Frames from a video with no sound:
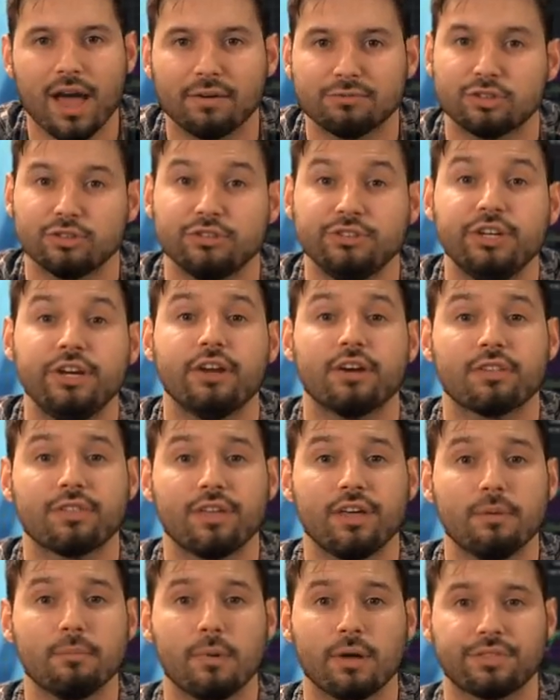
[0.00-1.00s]
after
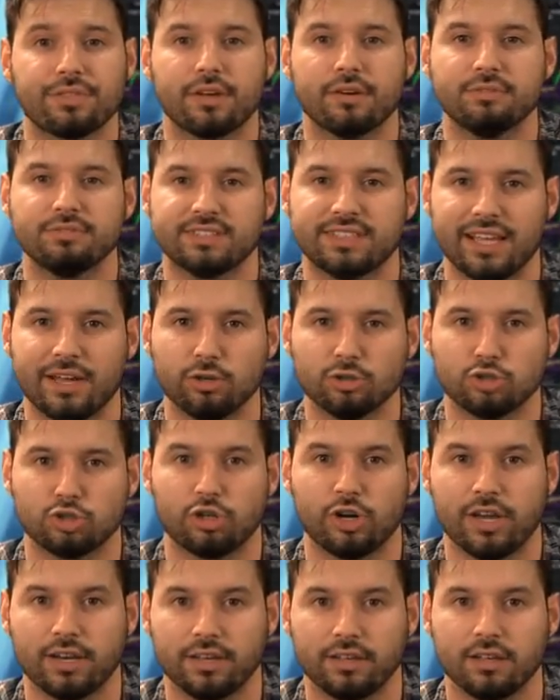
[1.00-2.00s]
nearly a month of stale
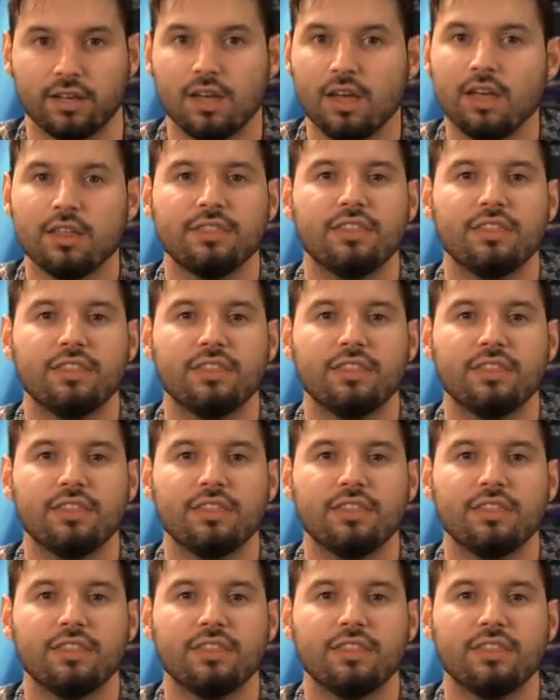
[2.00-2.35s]
trading.